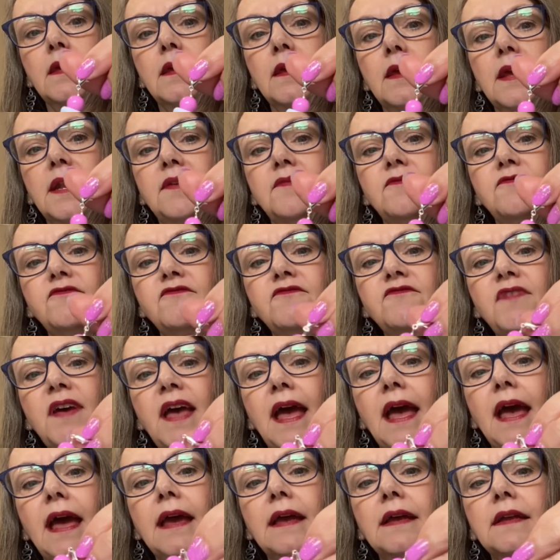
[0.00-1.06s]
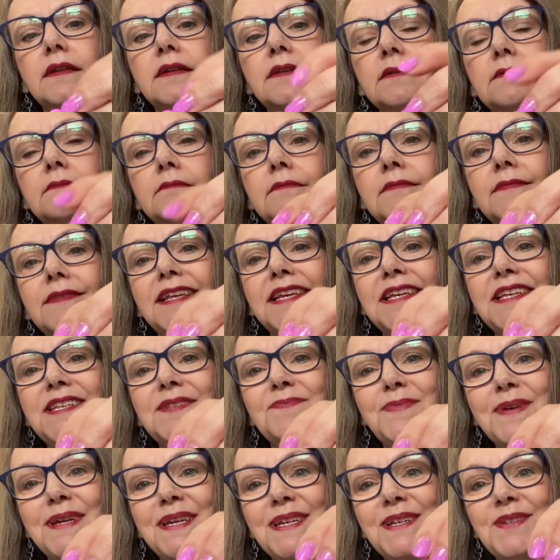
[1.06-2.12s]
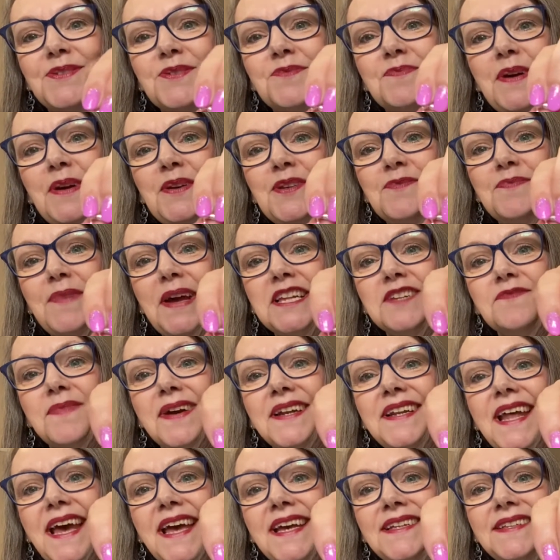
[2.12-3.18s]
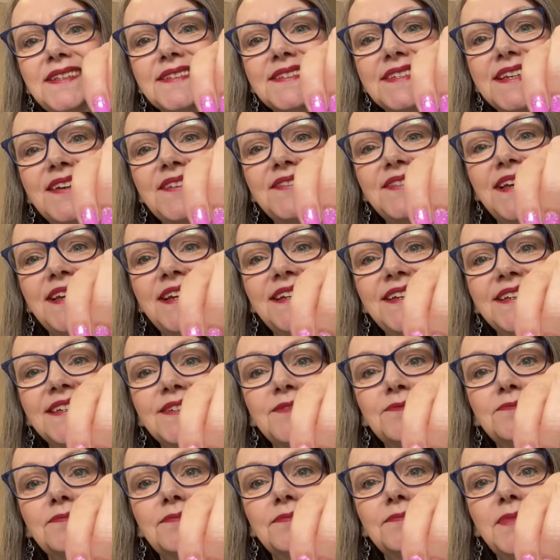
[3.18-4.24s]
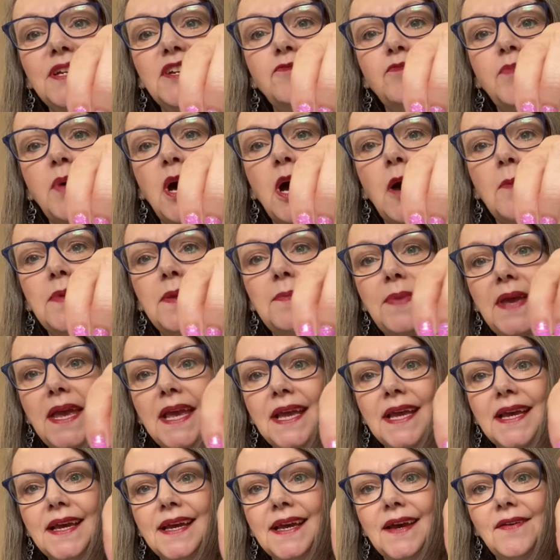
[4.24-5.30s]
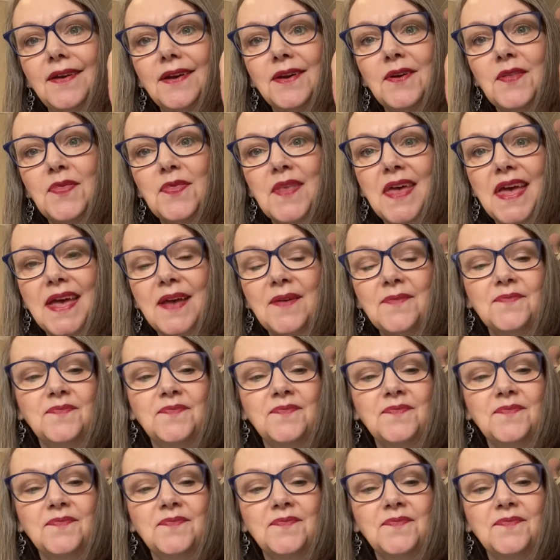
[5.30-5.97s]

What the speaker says: And in fact, these beads almost match my nails, don't they? Look, bit of Barbie pink going on there.